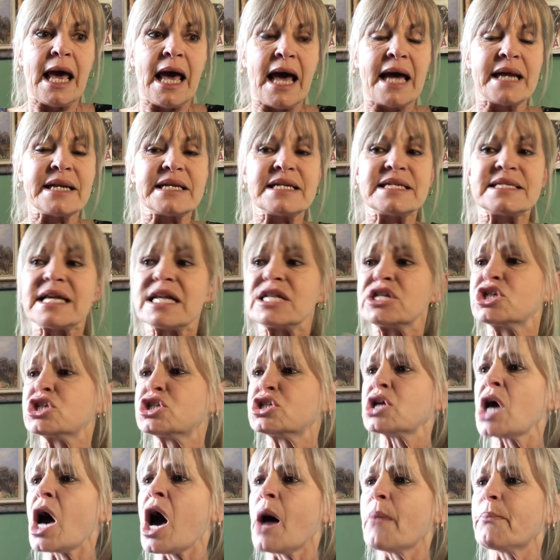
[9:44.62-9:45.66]
And he said,
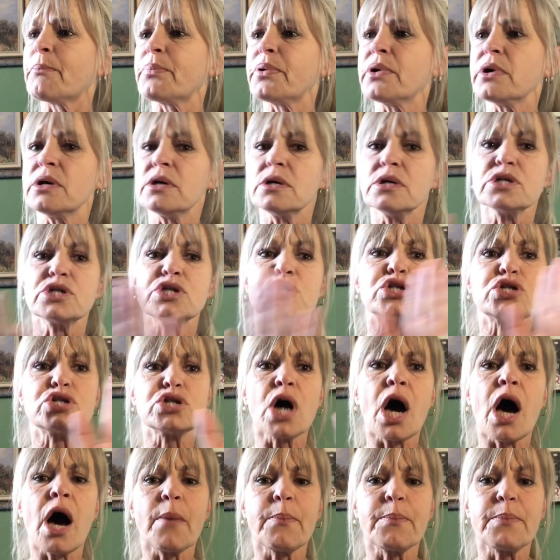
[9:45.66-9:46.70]
"Stop!
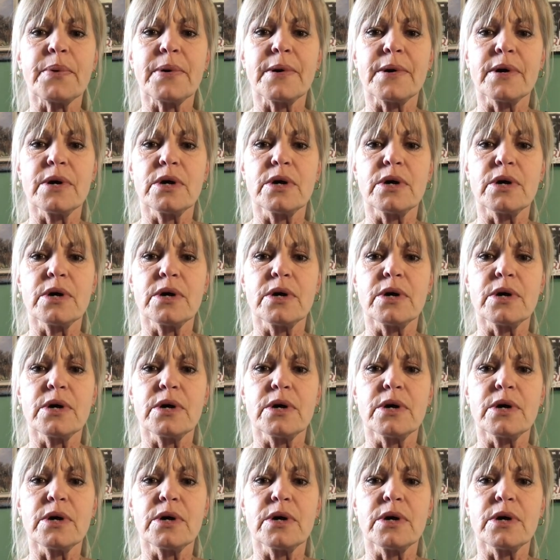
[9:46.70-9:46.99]
Stop!